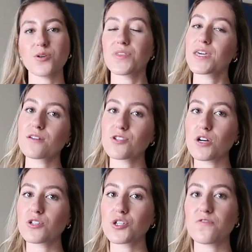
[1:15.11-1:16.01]
So thank you,
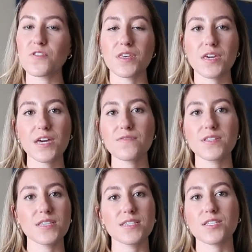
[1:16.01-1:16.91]
Joju, for the
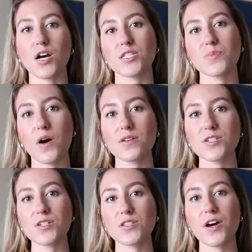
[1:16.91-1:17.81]
gift. This is not
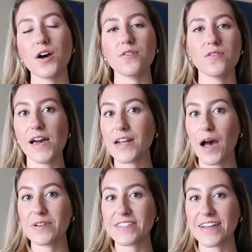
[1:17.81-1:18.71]
sponsored though, and
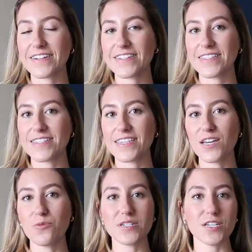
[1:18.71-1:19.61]
I'm excited to
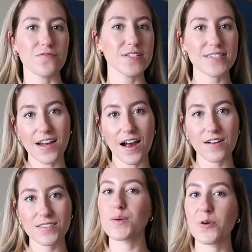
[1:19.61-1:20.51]
see what different
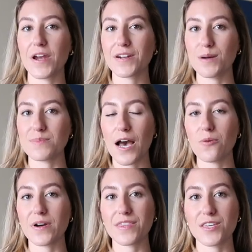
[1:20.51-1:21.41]
styles the brand comes out
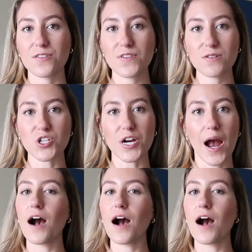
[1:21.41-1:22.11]
with in the future.